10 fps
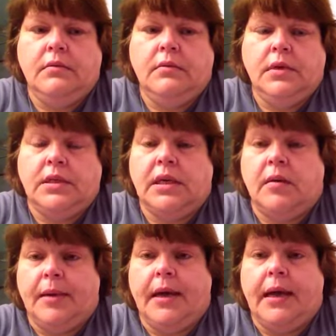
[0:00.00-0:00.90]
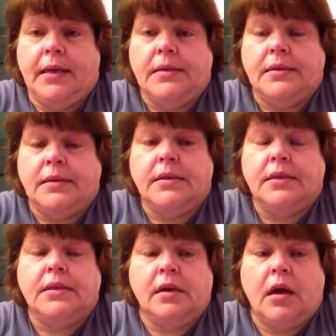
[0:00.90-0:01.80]
it's out of my hands.
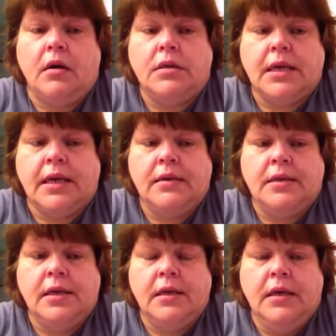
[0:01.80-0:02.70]
It's in God's hands.